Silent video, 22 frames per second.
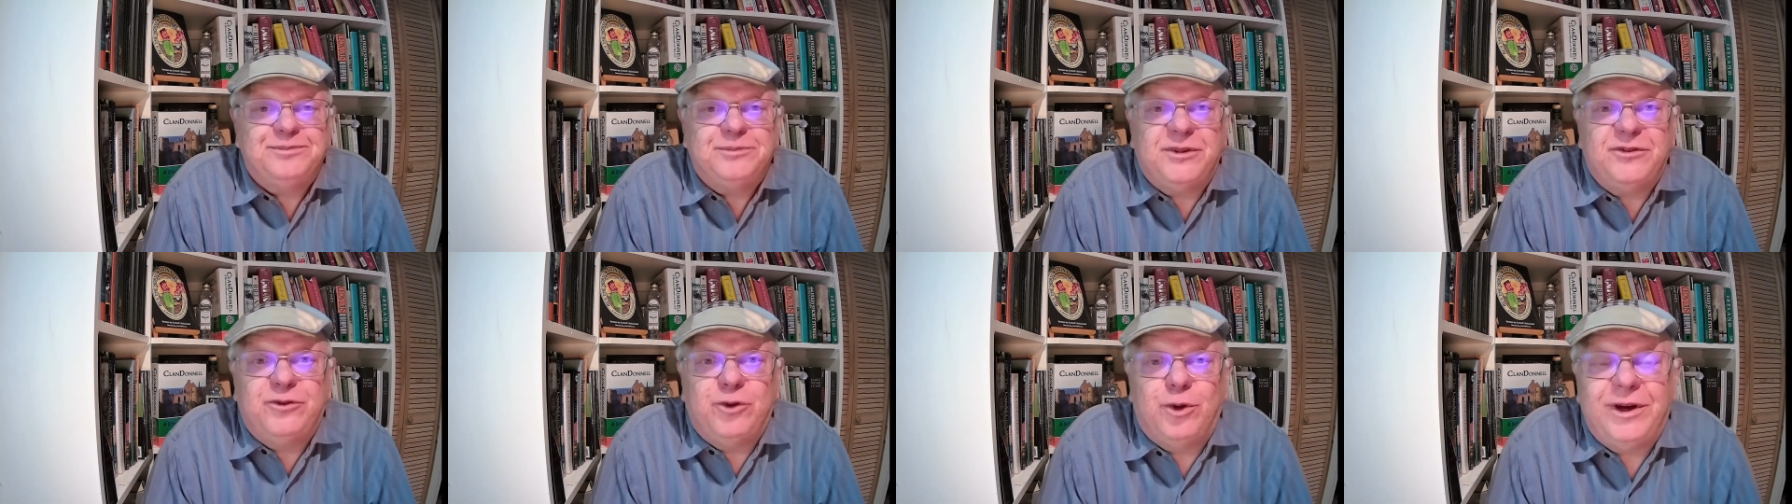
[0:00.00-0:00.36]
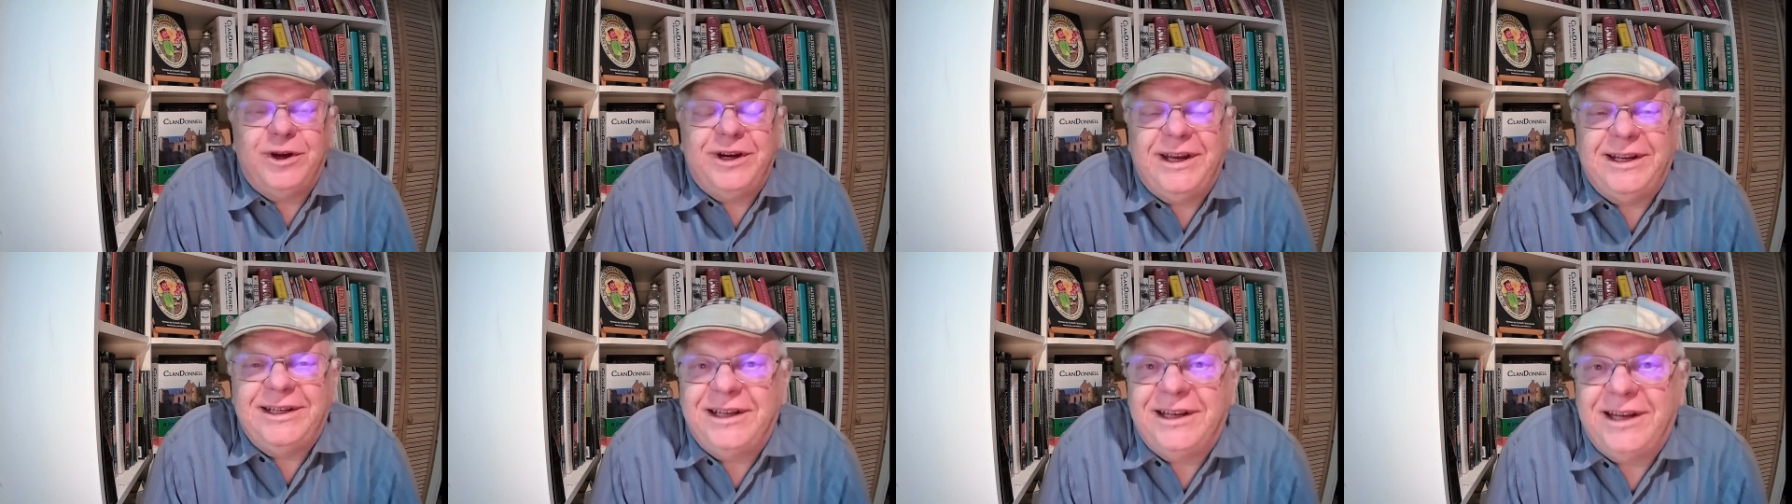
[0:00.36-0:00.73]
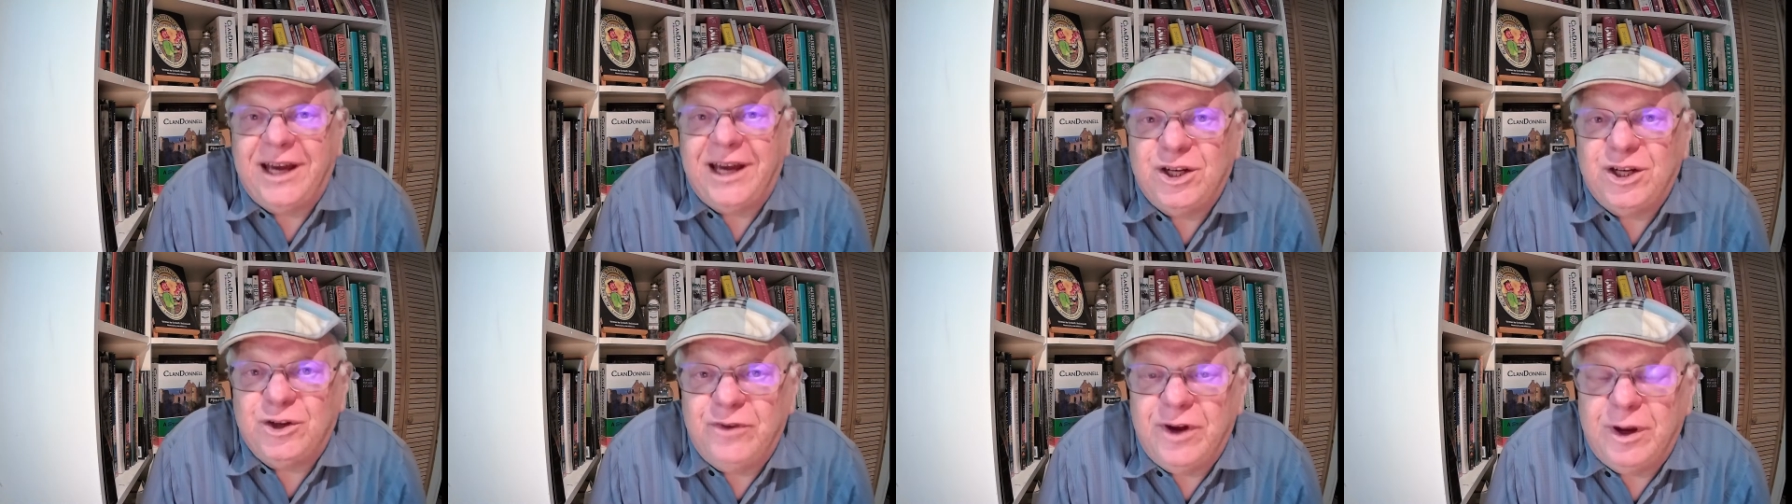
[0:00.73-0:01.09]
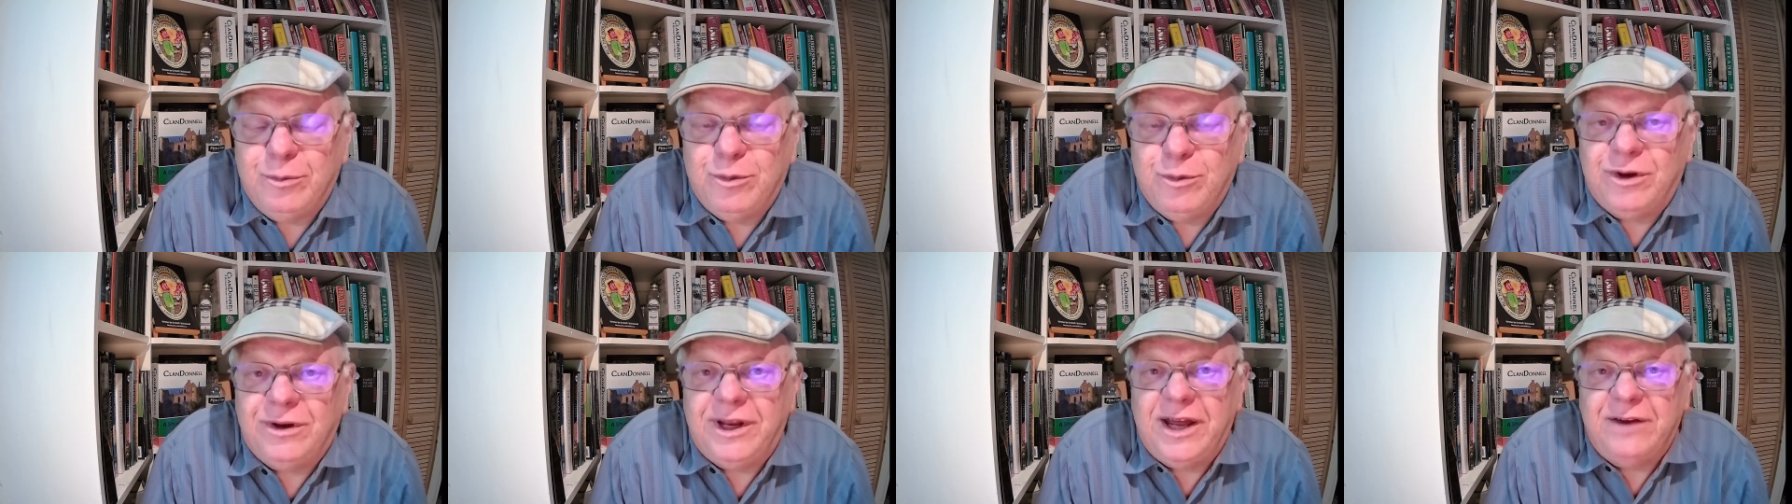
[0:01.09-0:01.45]
before it ended on
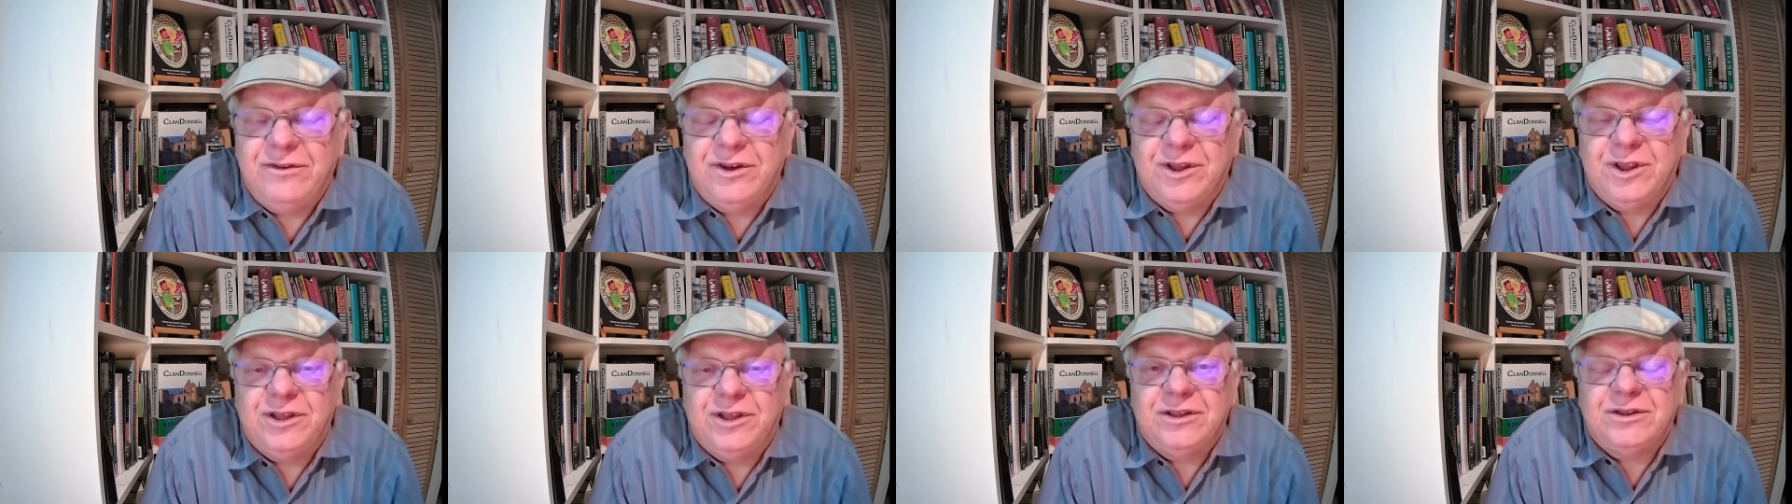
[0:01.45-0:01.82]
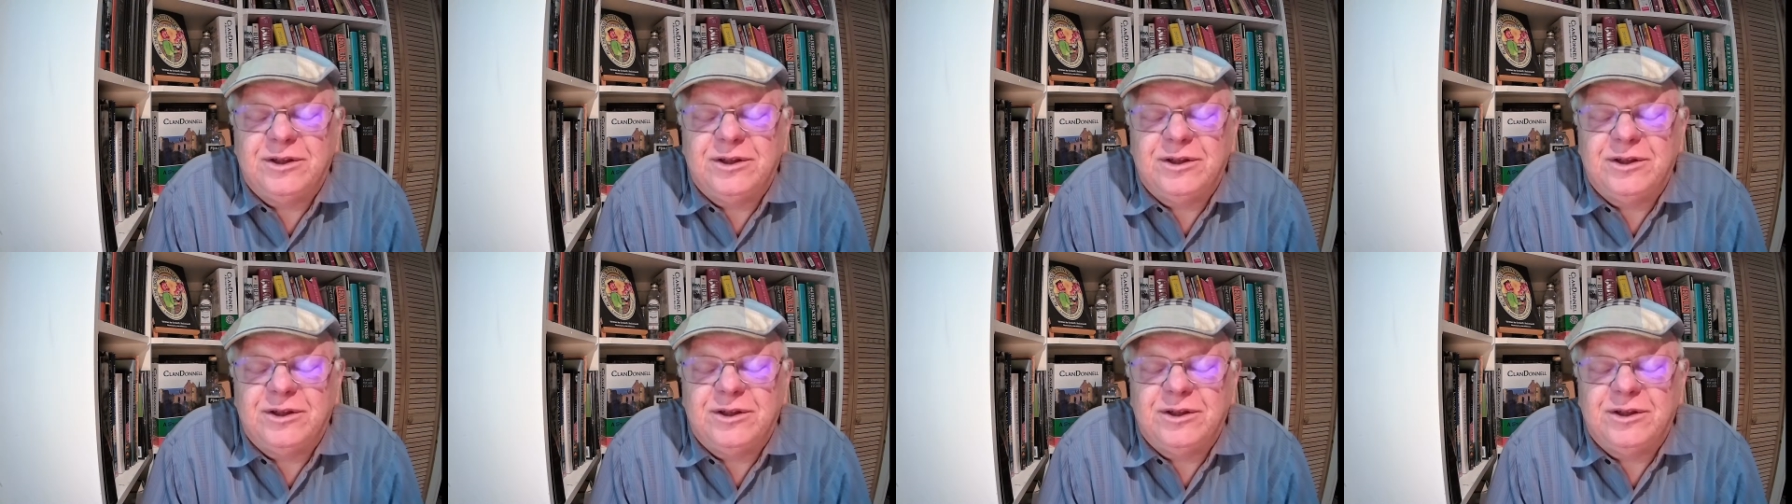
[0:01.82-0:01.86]
November 11th.